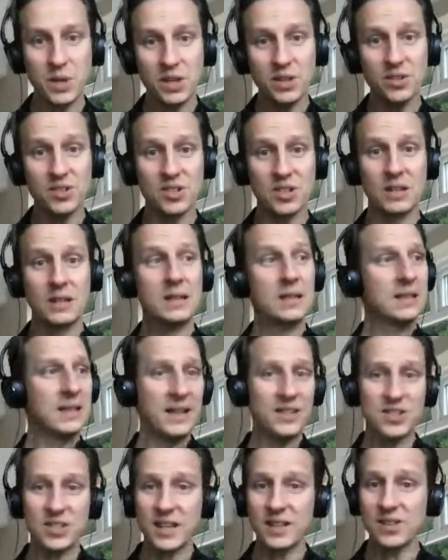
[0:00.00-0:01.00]
Because
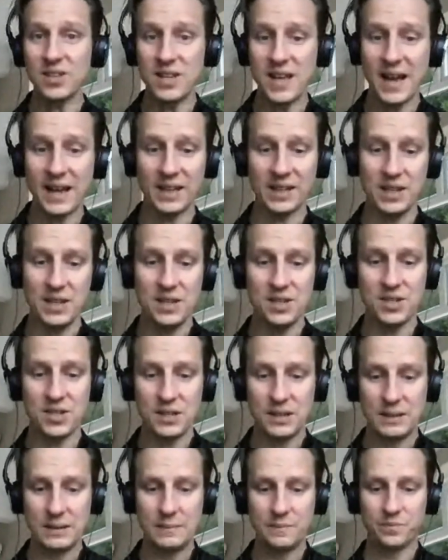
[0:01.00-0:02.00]
let's take the
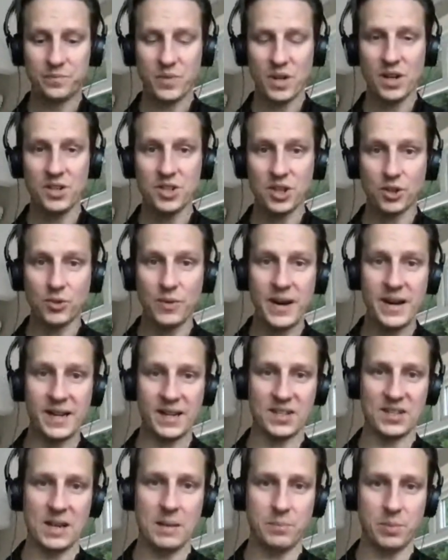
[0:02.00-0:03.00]
Yankees as a great
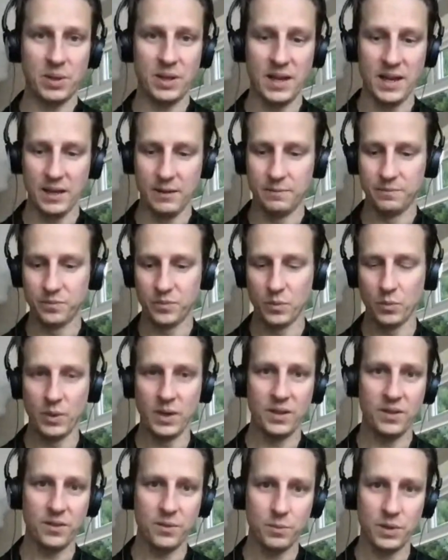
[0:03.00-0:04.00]
example here
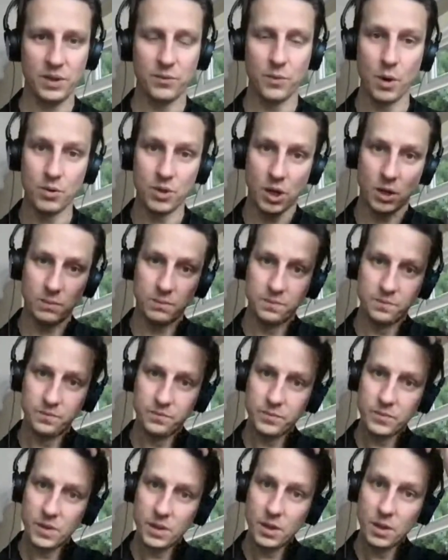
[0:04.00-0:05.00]
with Rodon,
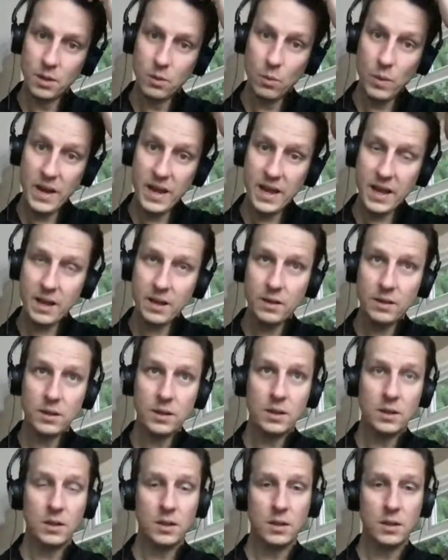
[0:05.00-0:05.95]
where